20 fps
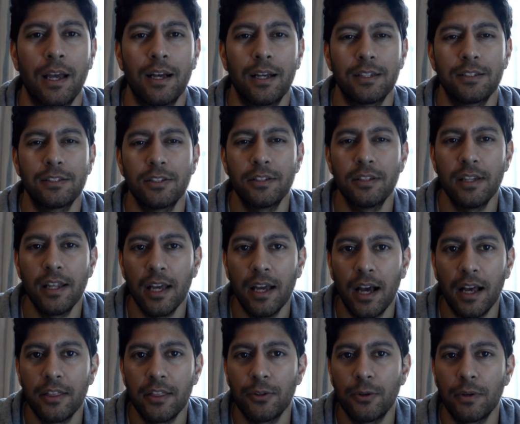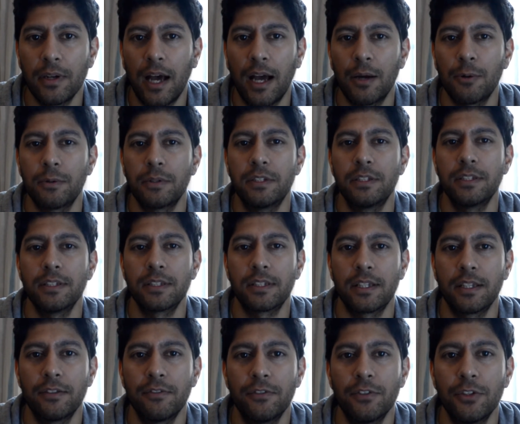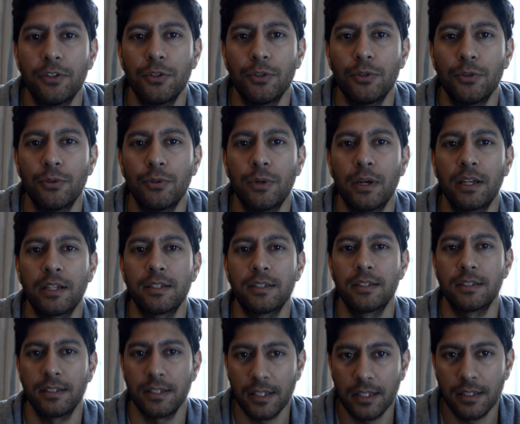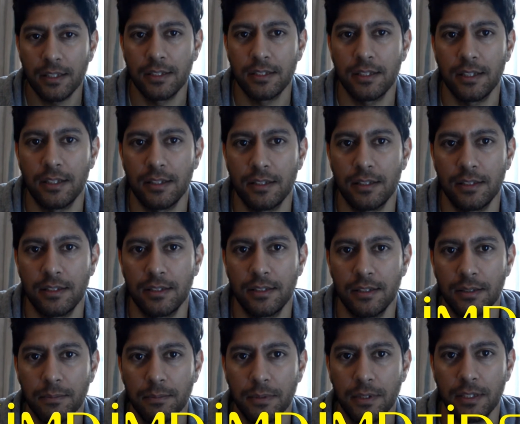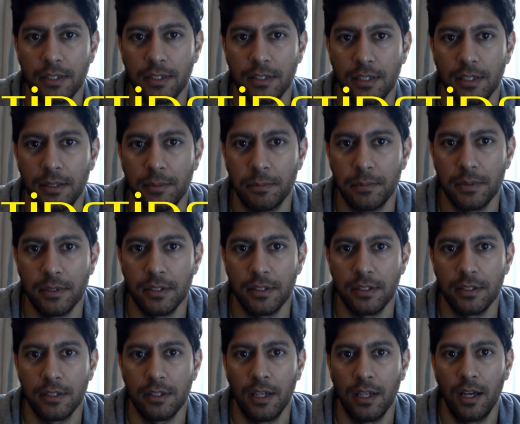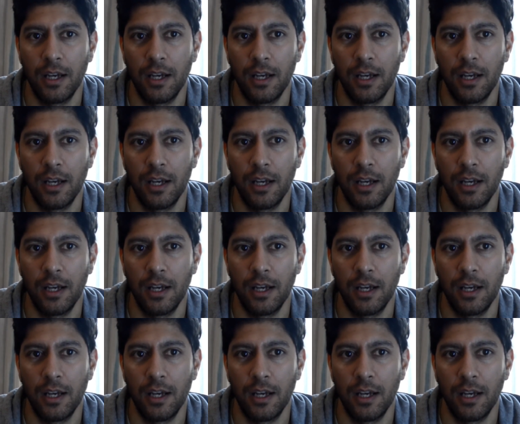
So today I thought I would just give you 6 simple tips